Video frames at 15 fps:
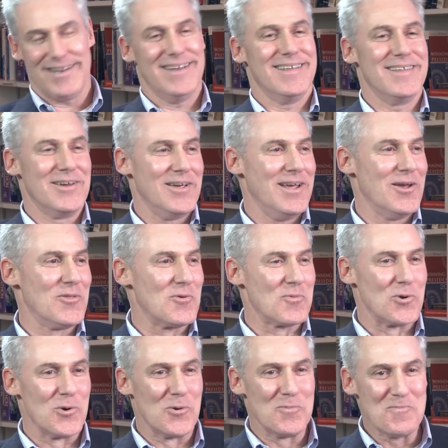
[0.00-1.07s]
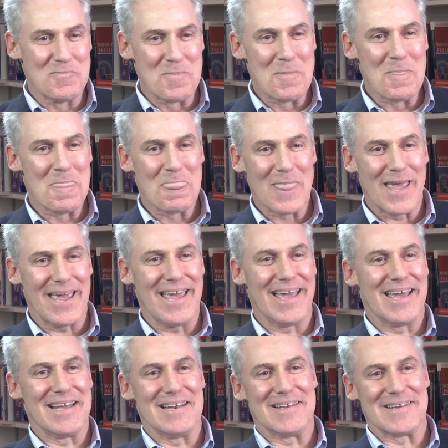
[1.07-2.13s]
in the room.
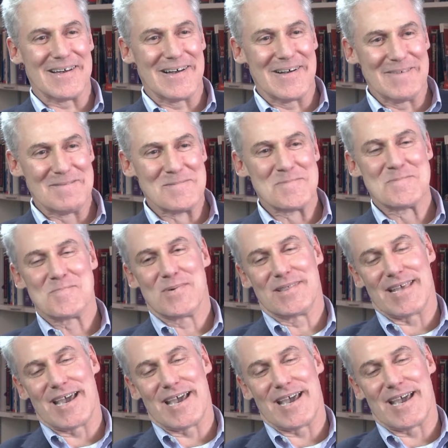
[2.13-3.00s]
And but